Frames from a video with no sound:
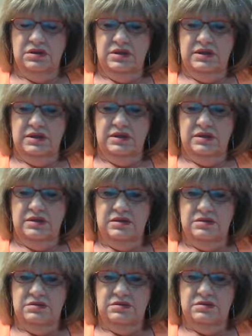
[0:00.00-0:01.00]

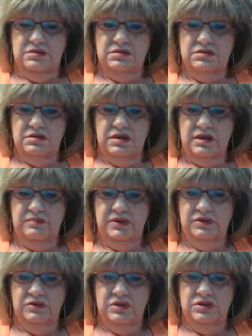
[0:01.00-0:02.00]
And I
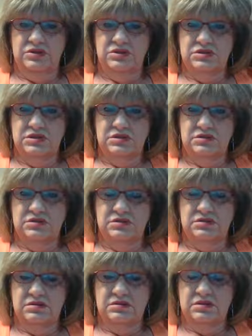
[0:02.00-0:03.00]
begrudged it.
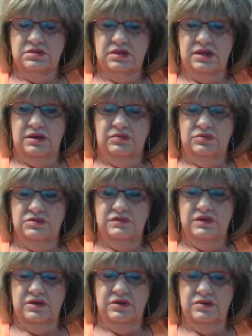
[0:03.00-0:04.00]
I was
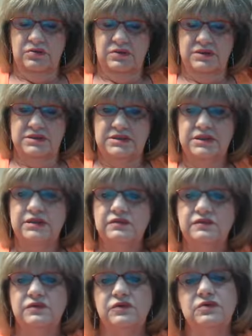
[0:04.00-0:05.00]
very
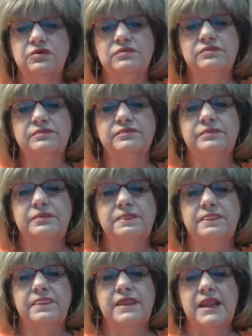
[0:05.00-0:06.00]
resentful
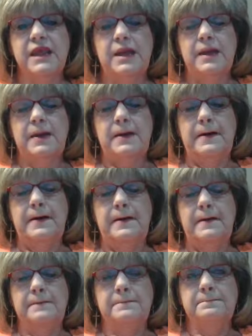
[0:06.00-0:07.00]

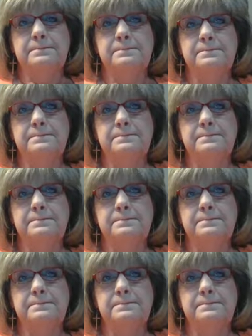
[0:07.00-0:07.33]
um,